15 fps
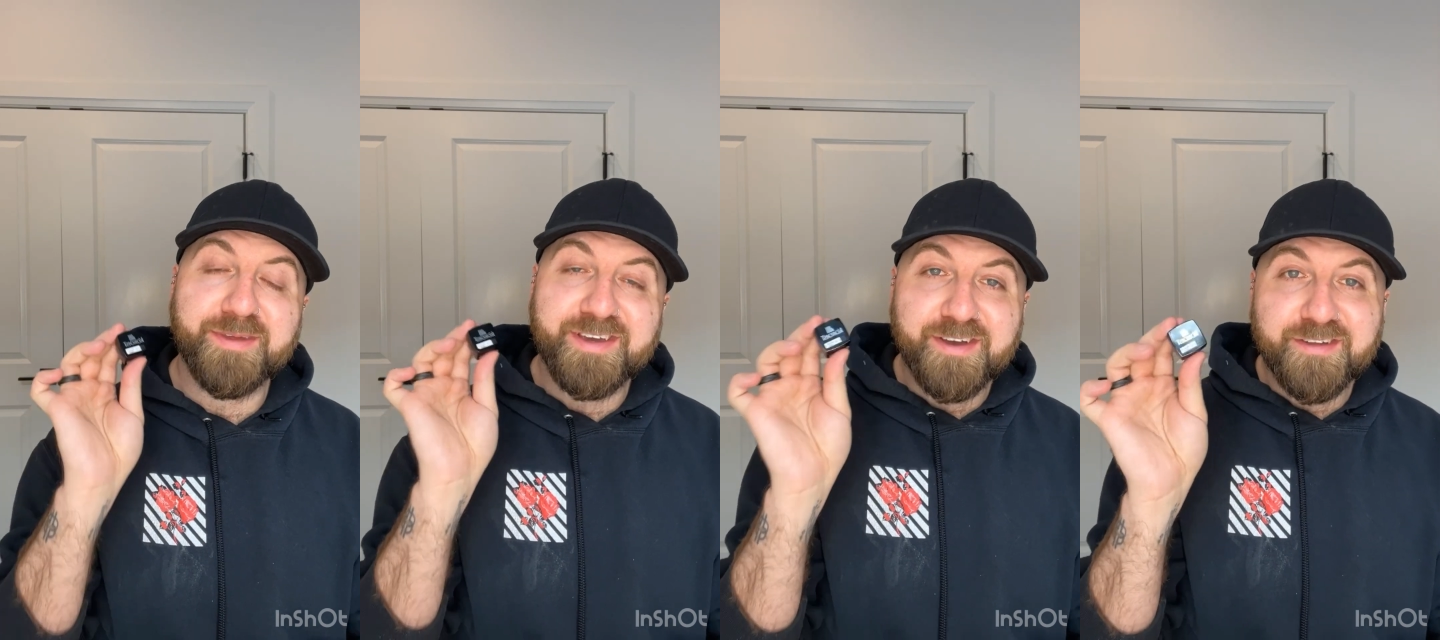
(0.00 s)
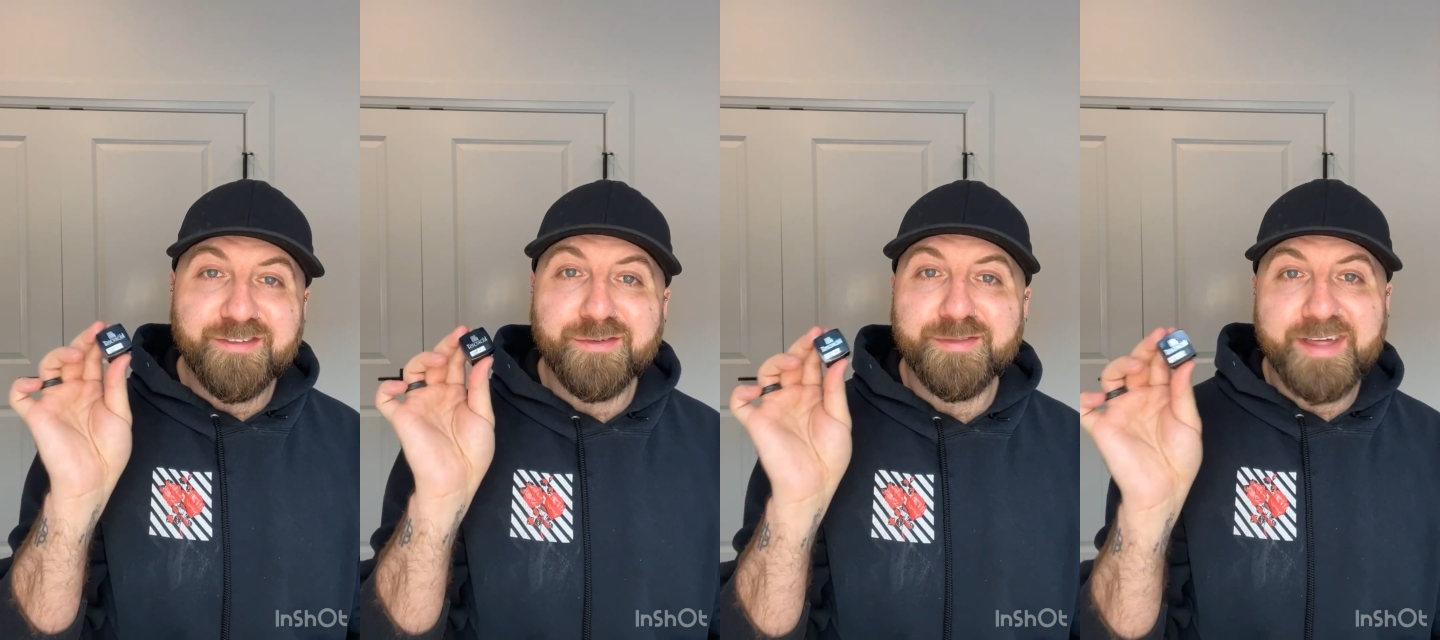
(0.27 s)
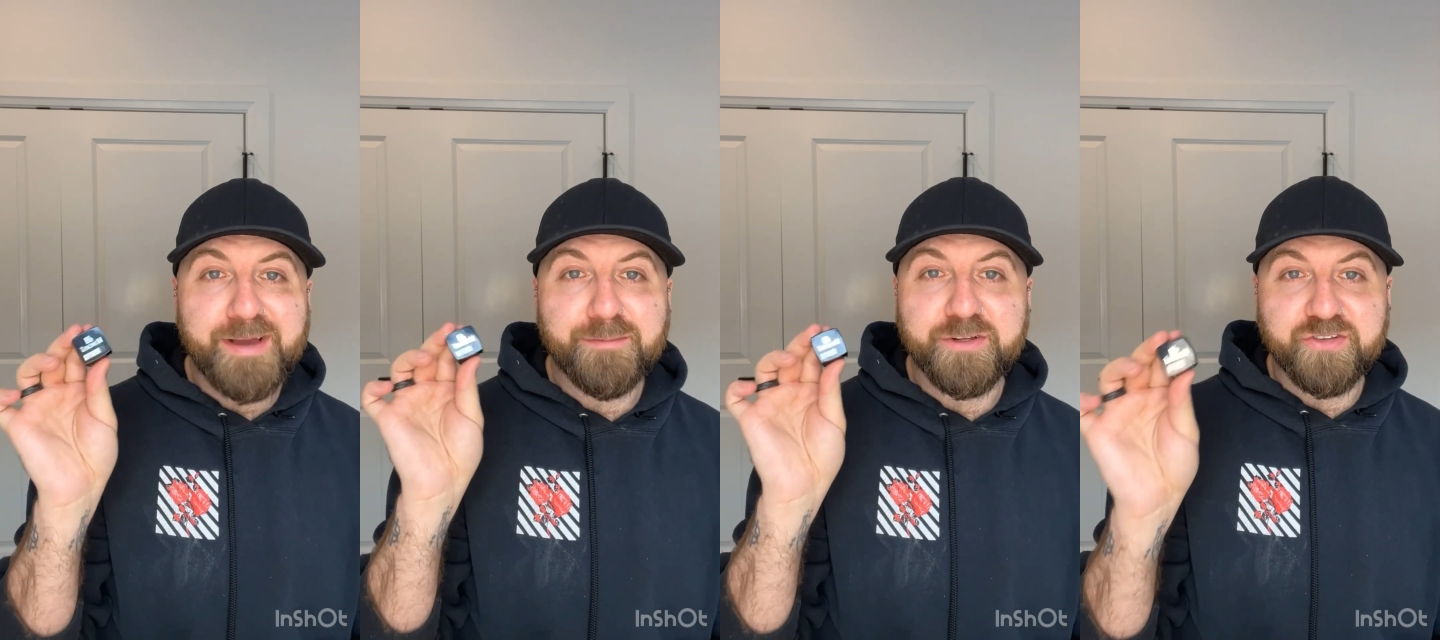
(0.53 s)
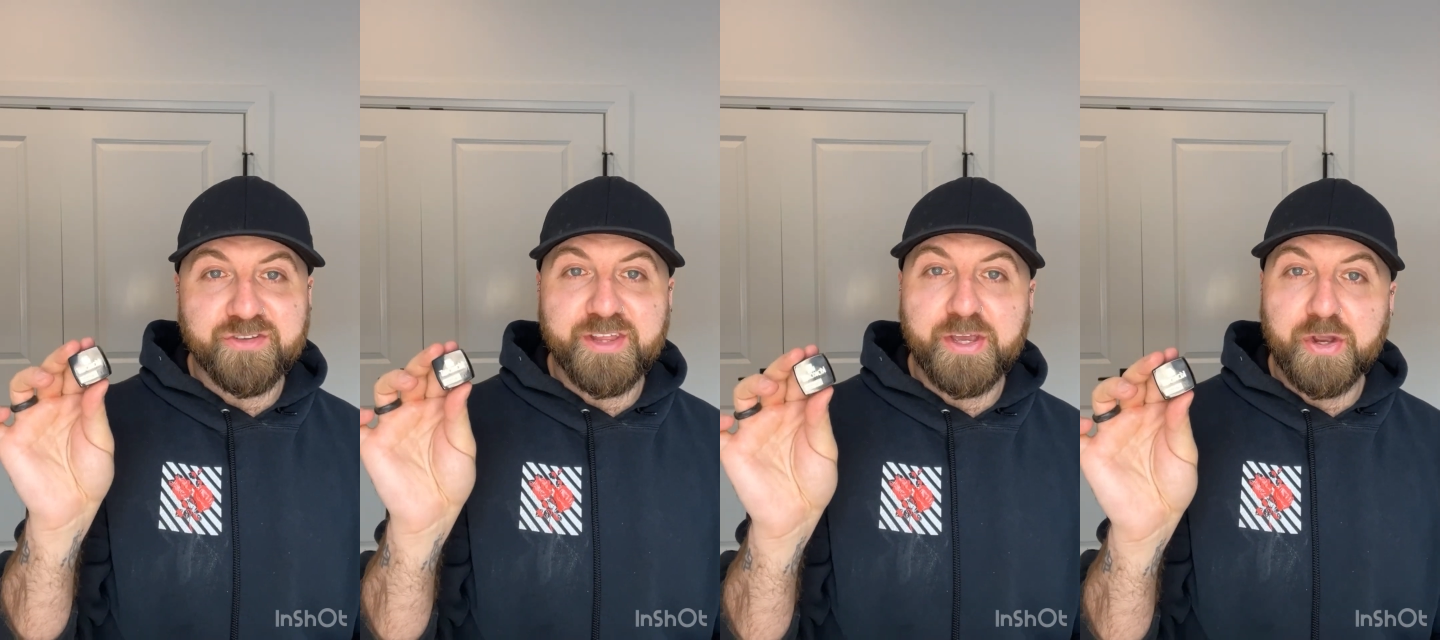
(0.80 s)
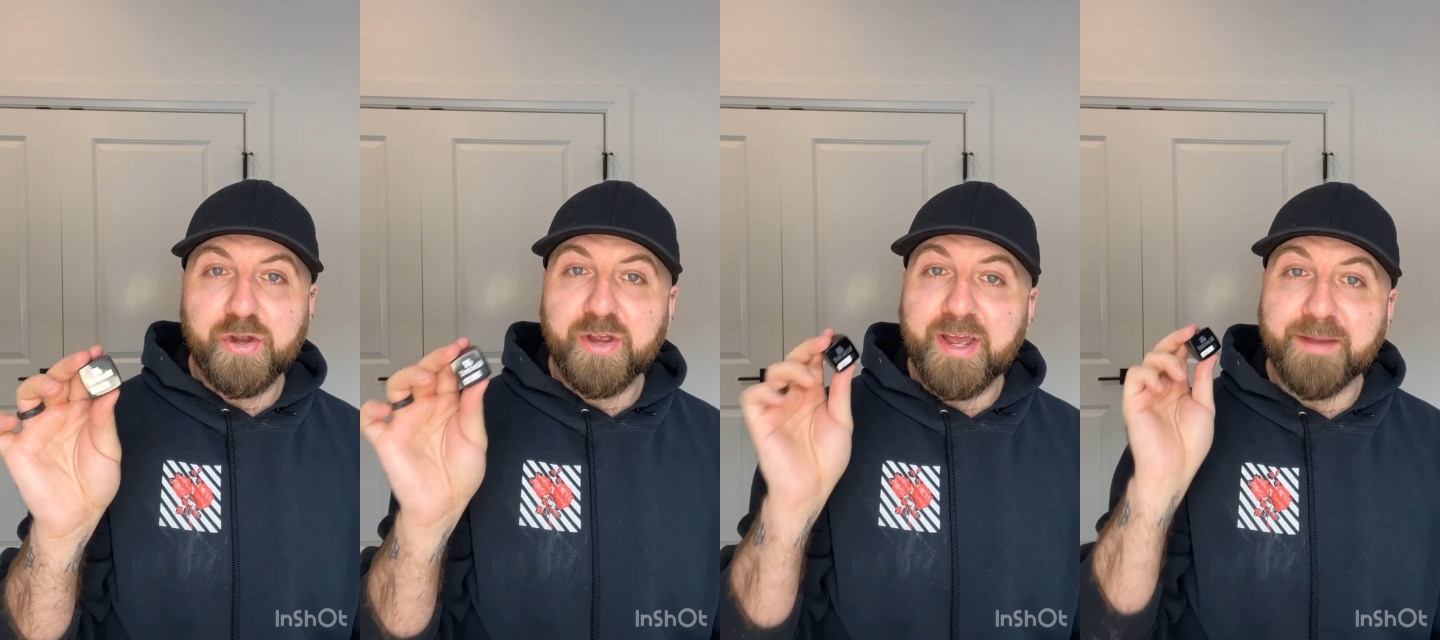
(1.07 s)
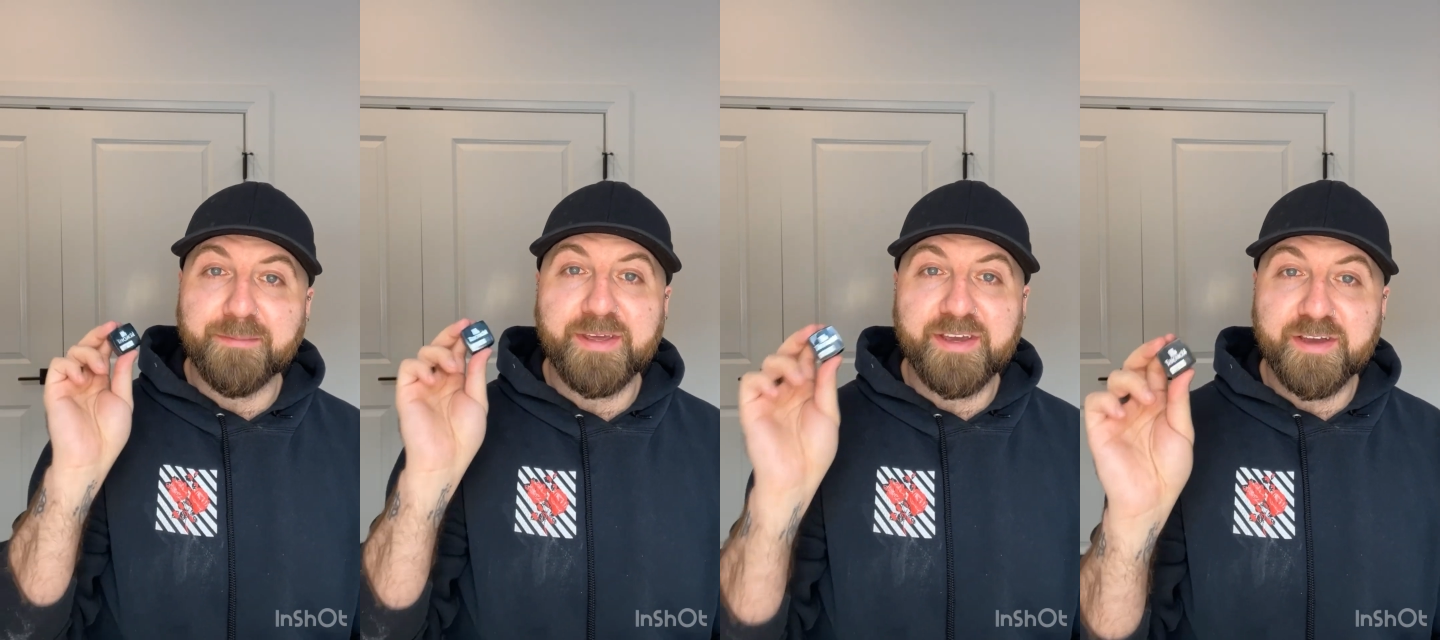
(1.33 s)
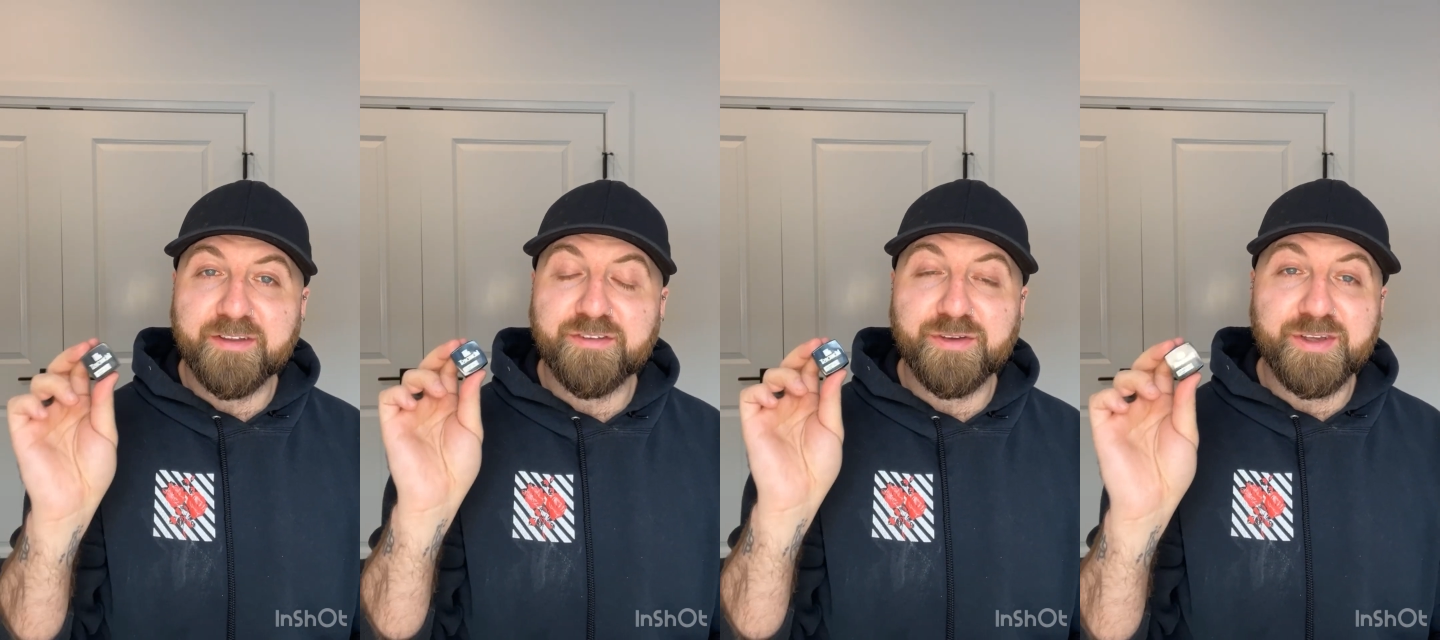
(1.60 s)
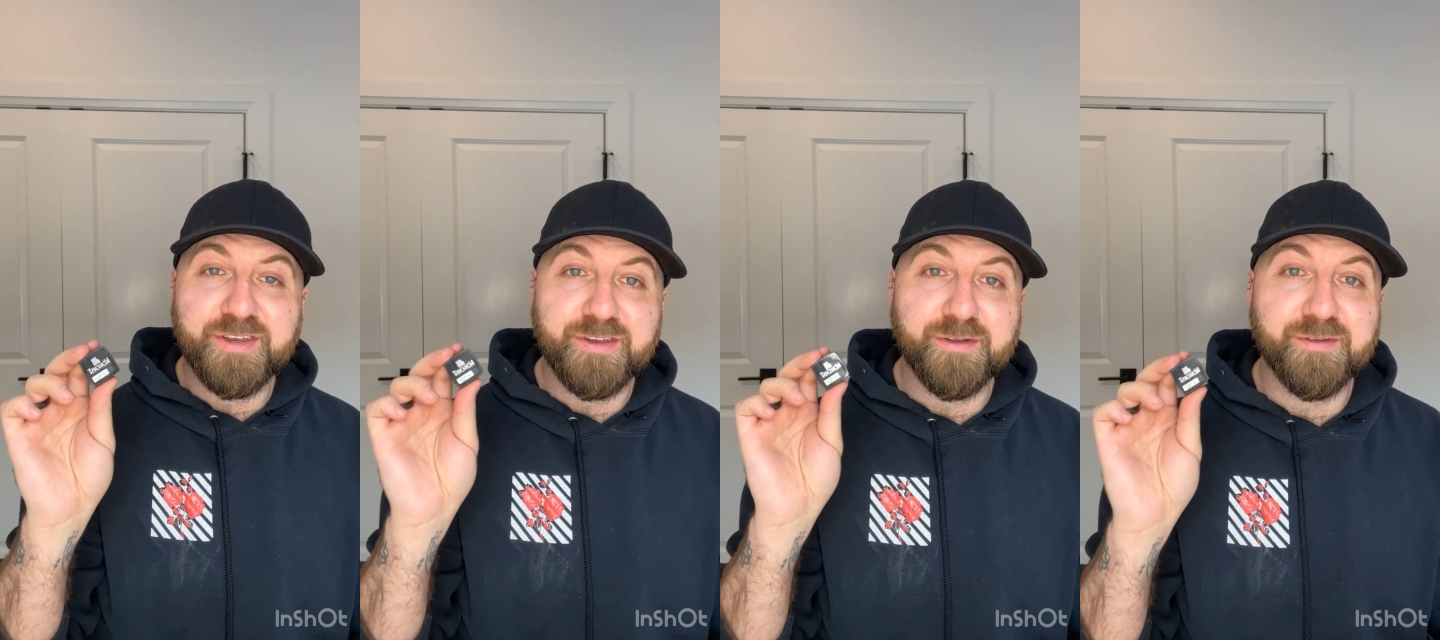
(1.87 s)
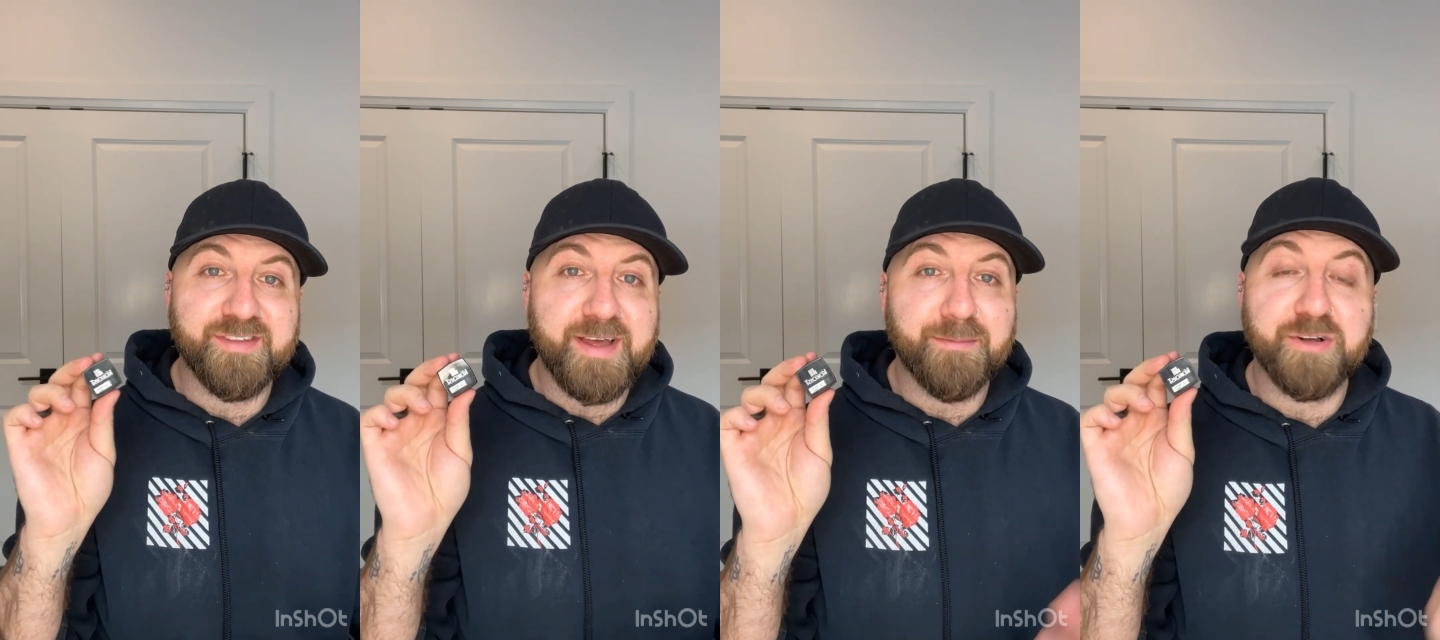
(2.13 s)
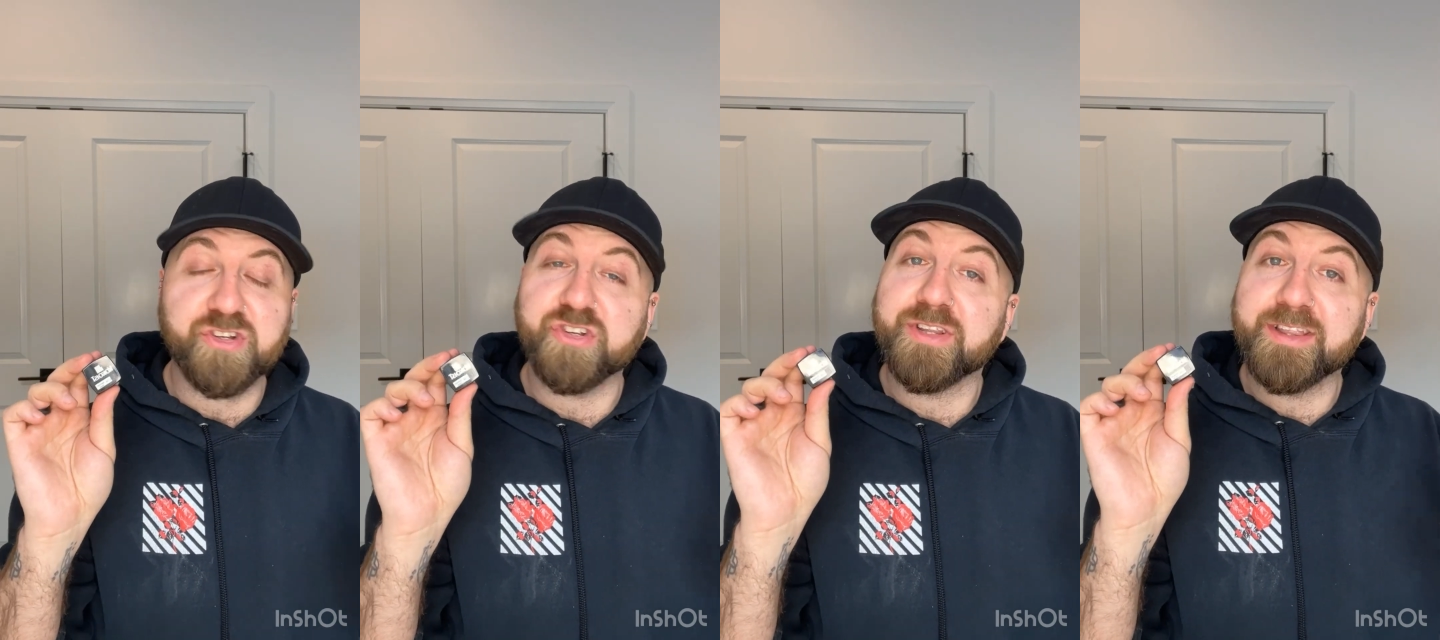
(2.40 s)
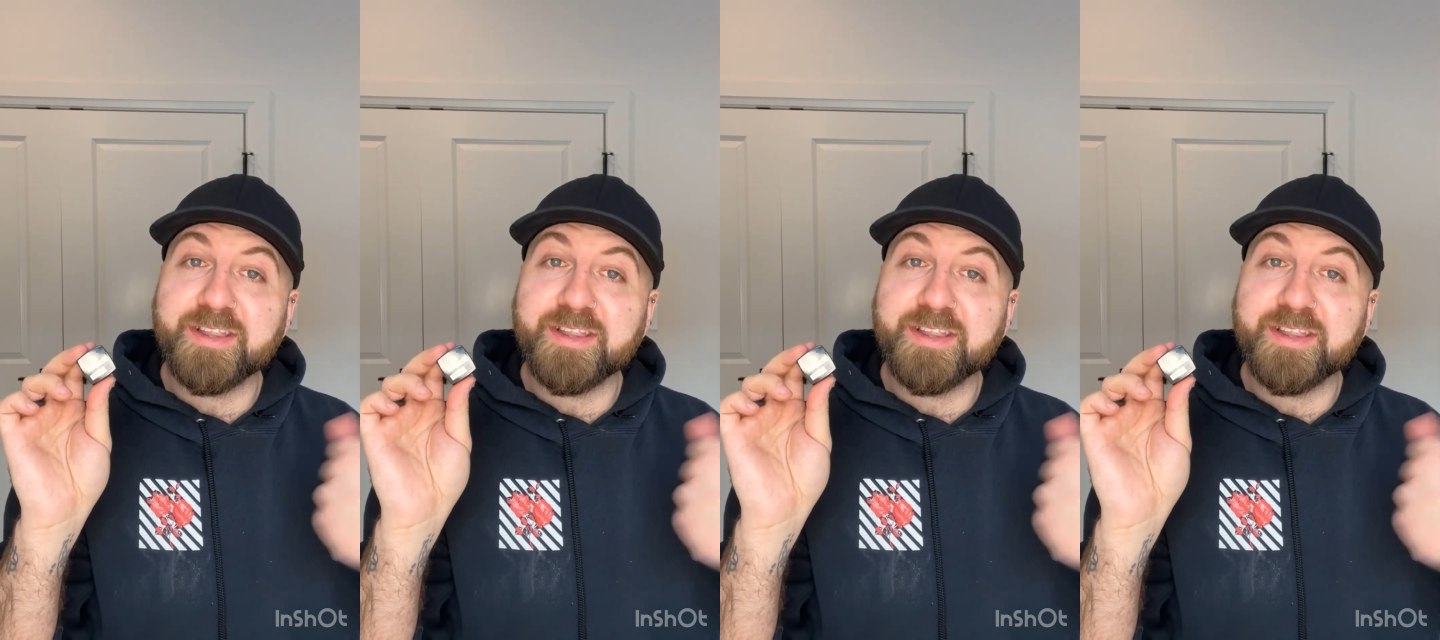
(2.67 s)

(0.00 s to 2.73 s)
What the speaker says: because they're that much thicker and because you can use that much